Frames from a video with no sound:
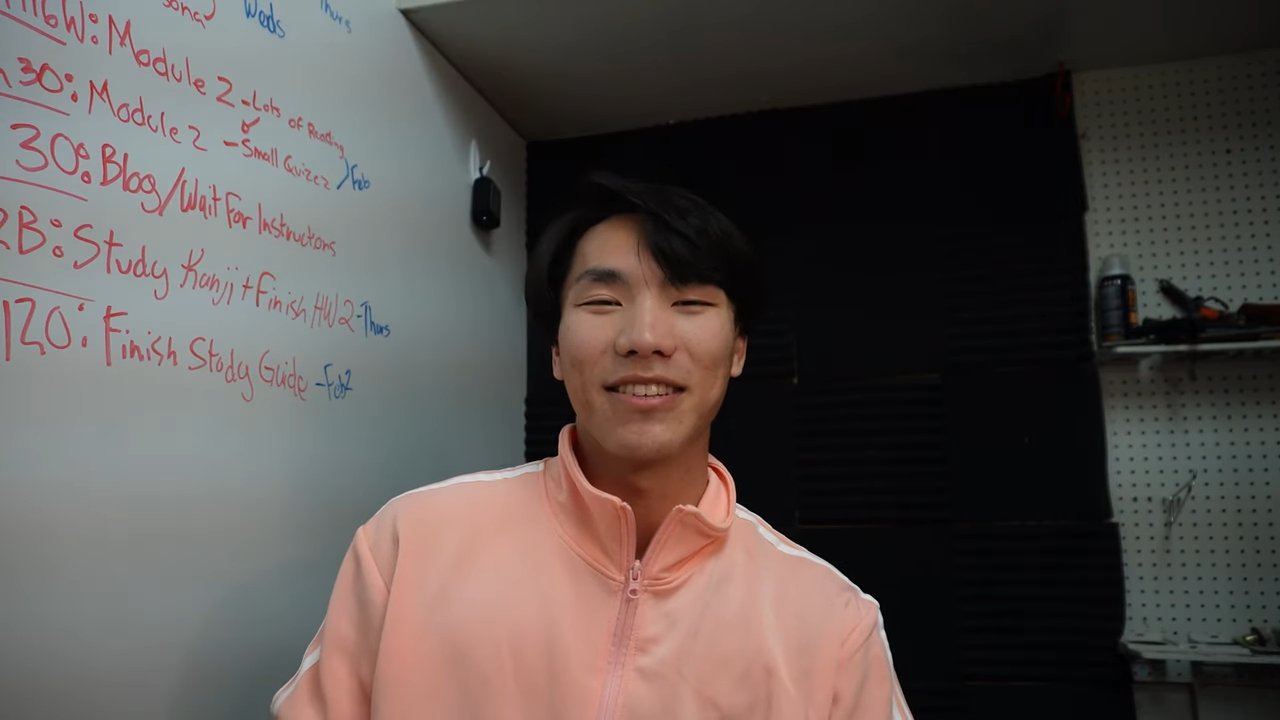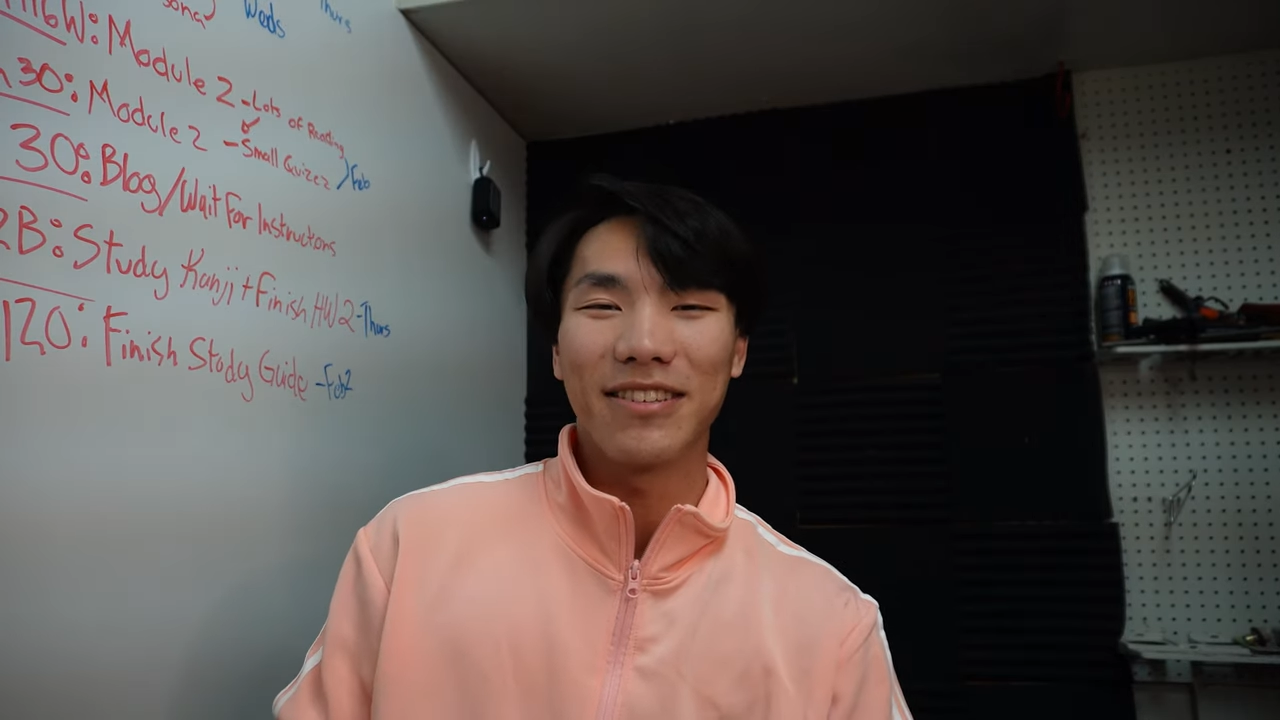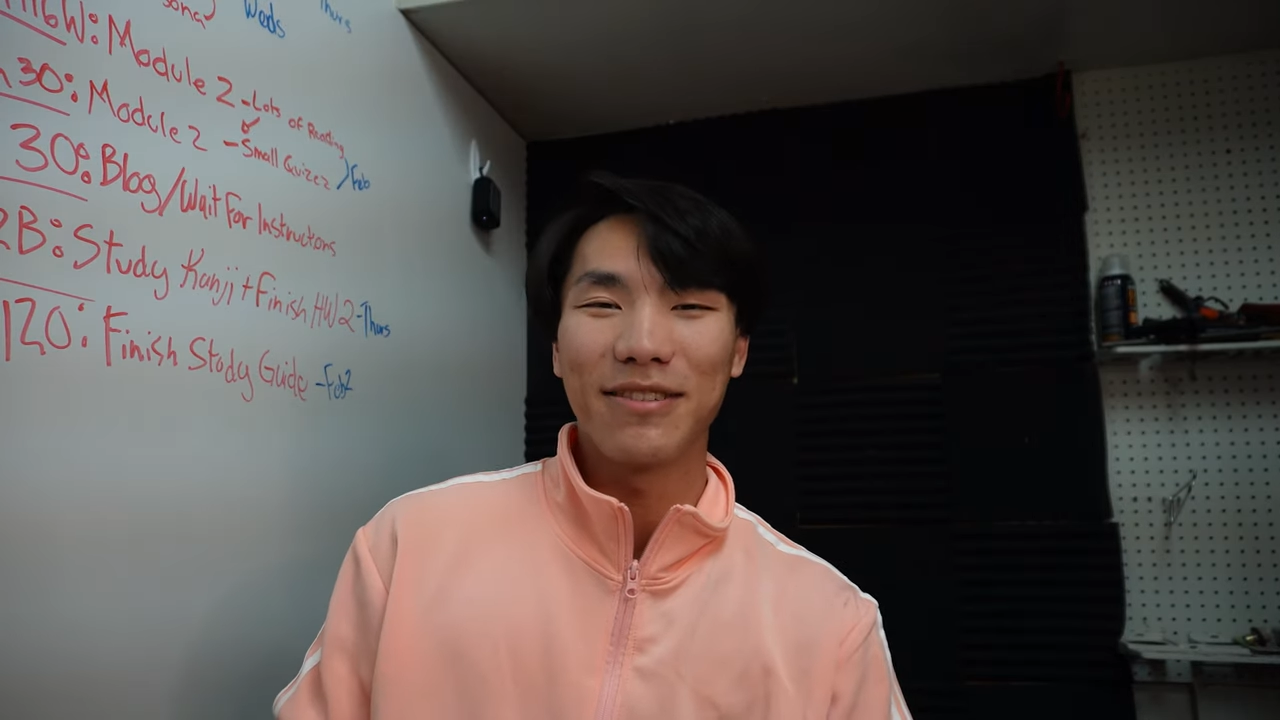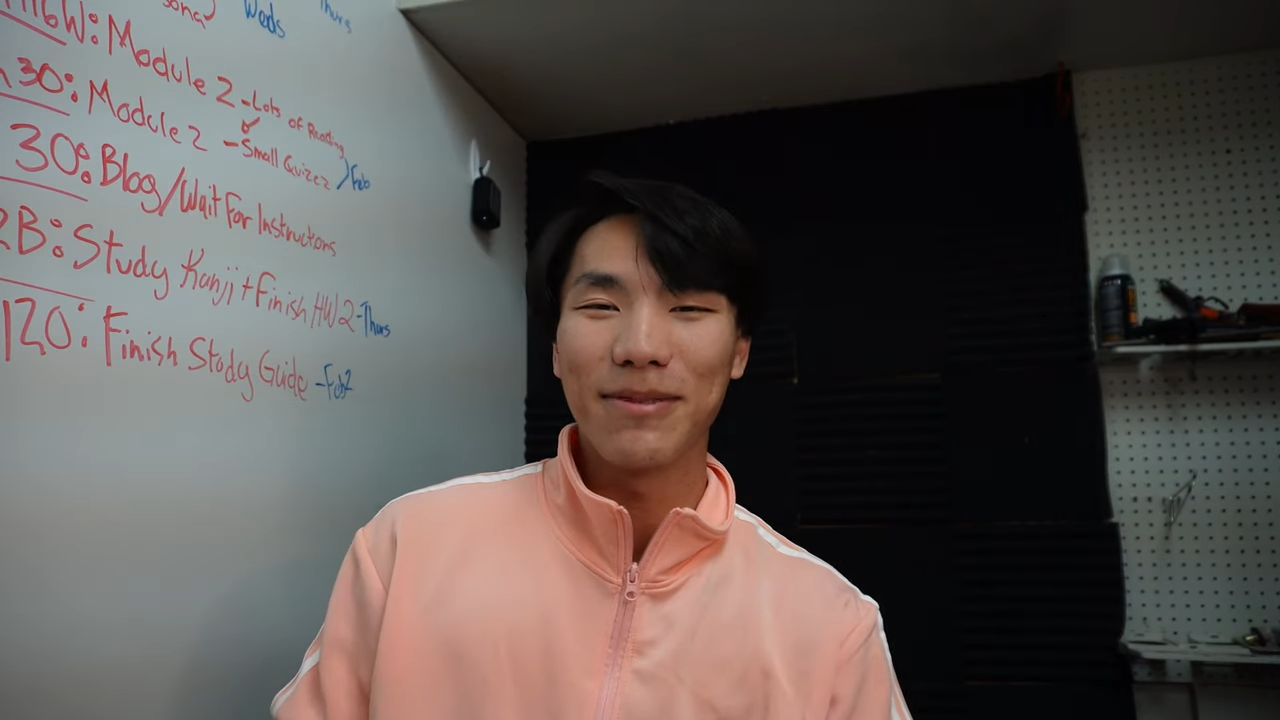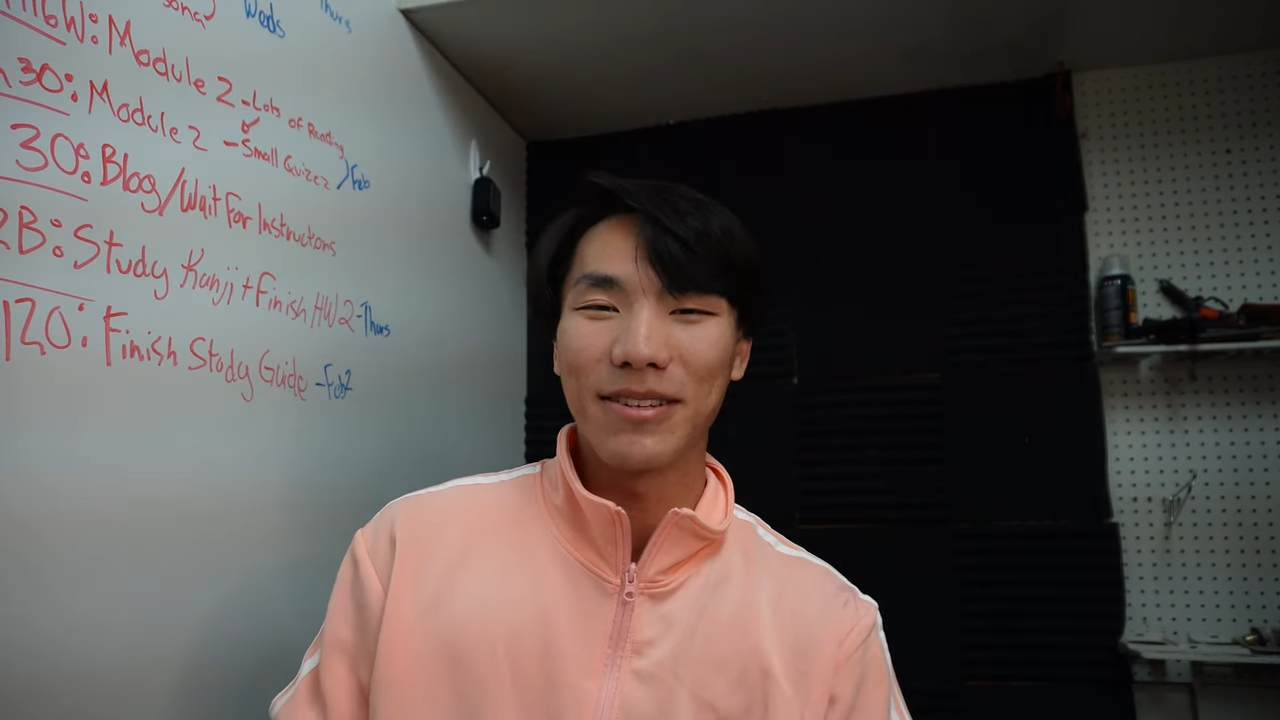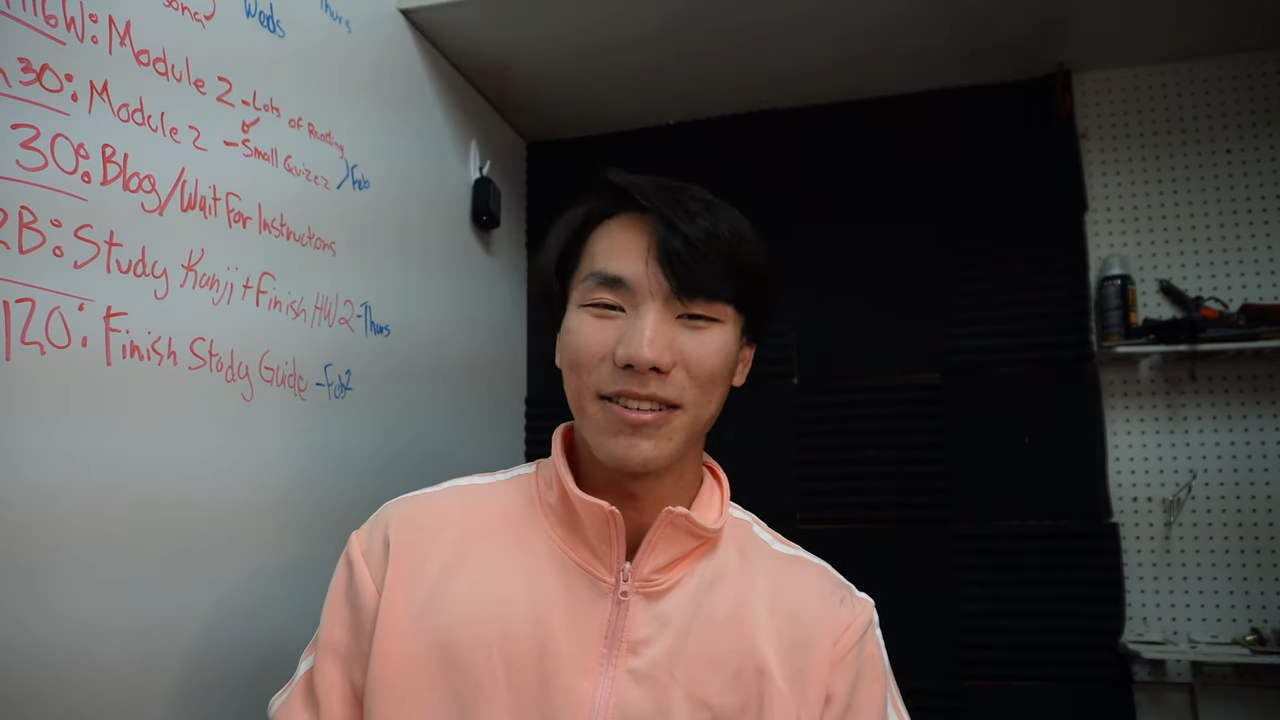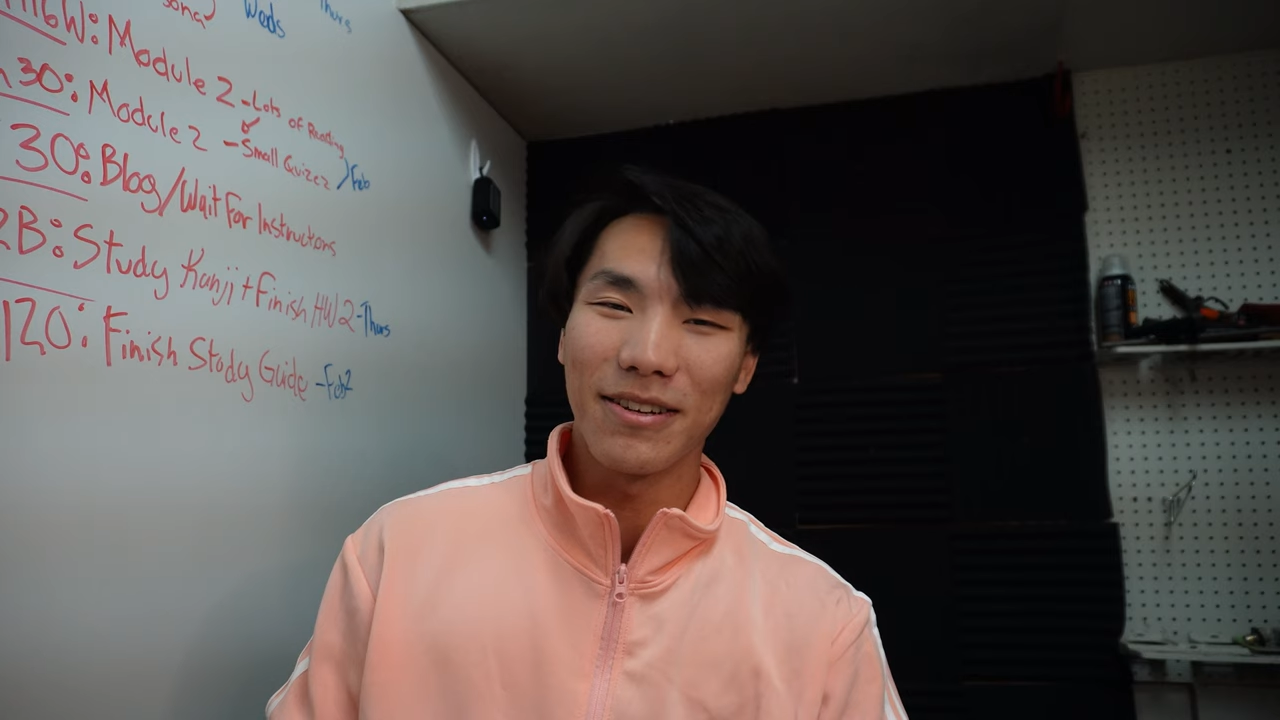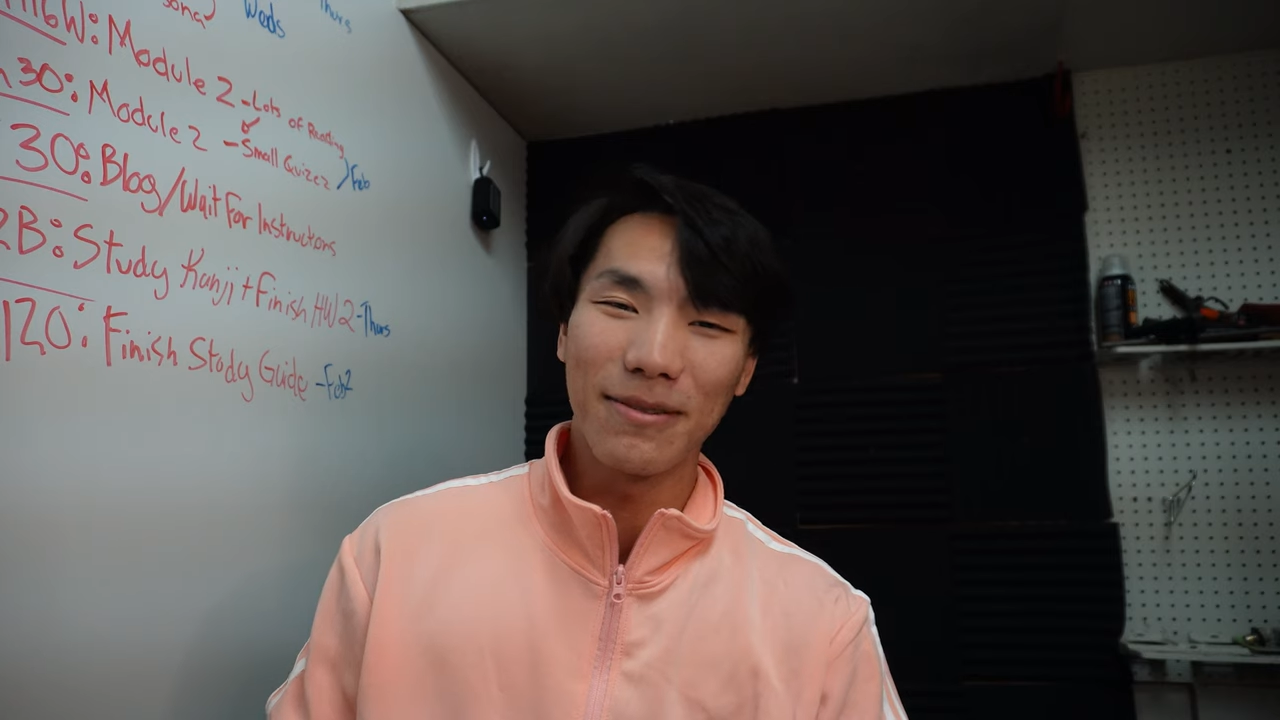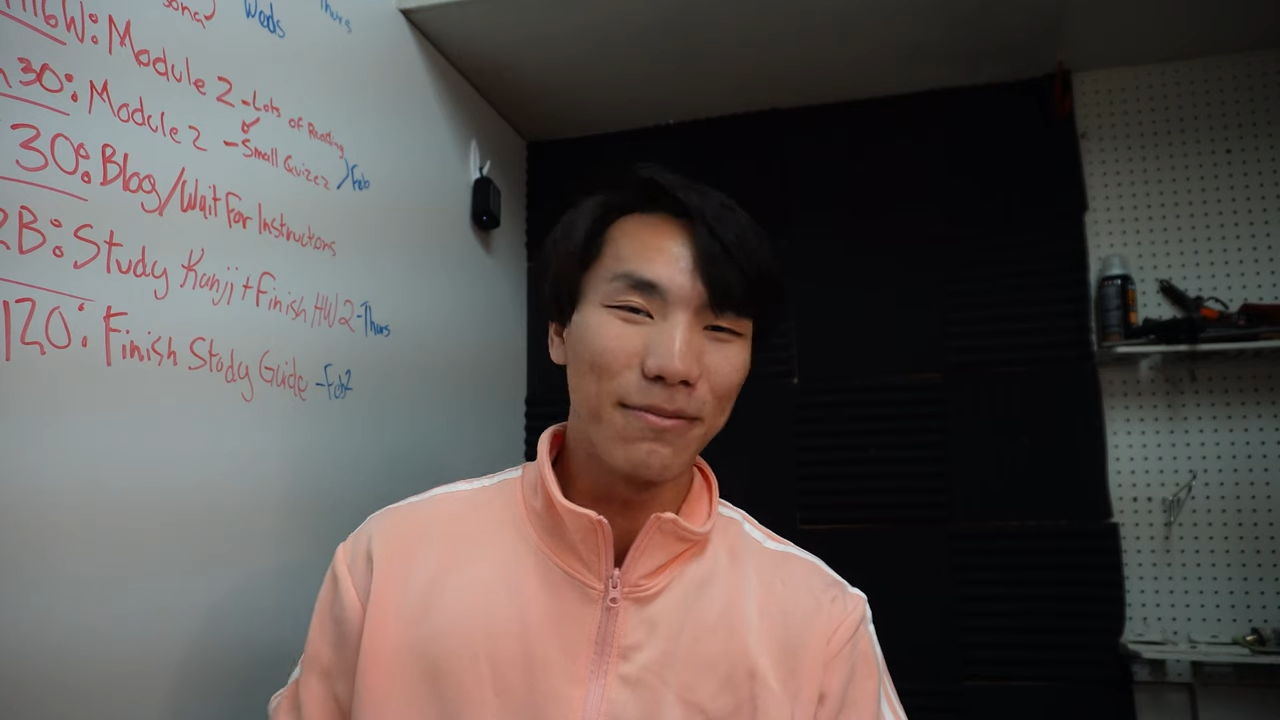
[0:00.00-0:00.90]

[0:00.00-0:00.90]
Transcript: I was too busy